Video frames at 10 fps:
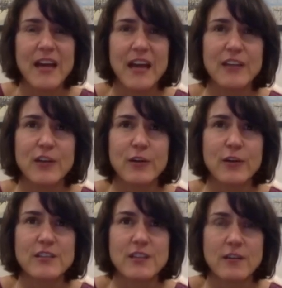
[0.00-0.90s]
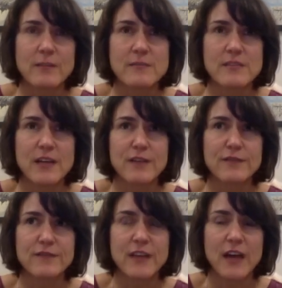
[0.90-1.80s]
You know, in terms of
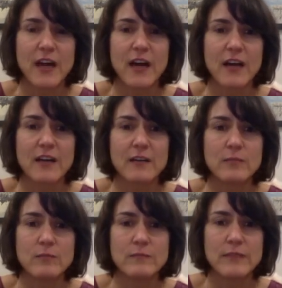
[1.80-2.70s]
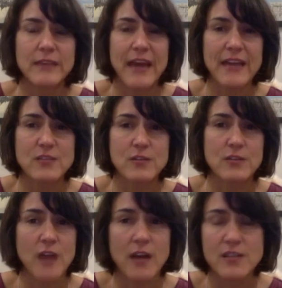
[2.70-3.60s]
cats or
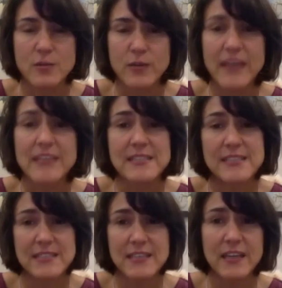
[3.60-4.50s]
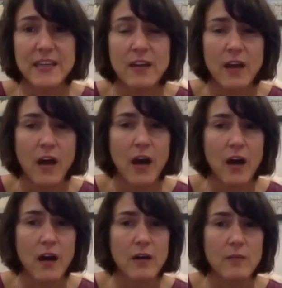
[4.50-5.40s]
dogs who can't see,
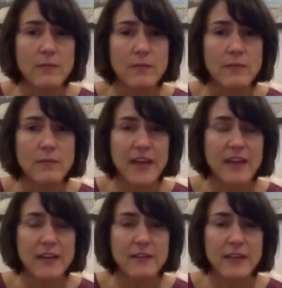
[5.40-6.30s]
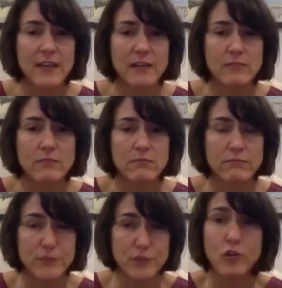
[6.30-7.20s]
they
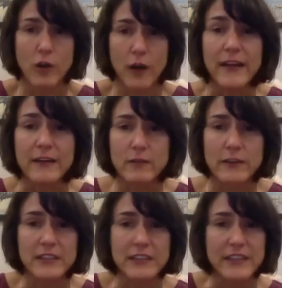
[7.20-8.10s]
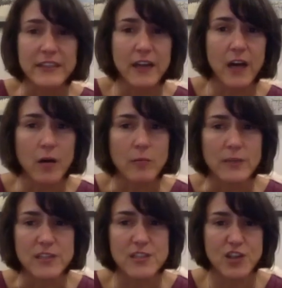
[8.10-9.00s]
do great, really.
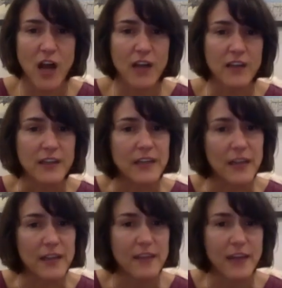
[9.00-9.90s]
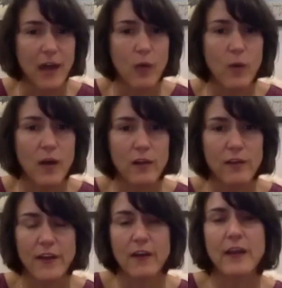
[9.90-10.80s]
It's shocking, I think, how well
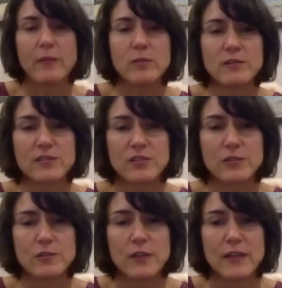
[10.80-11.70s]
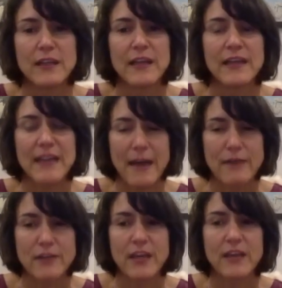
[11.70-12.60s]
they are able to
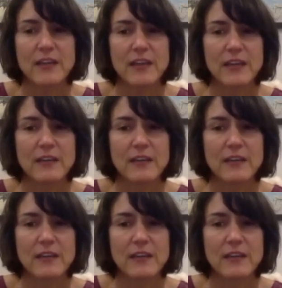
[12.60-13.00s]
navigate and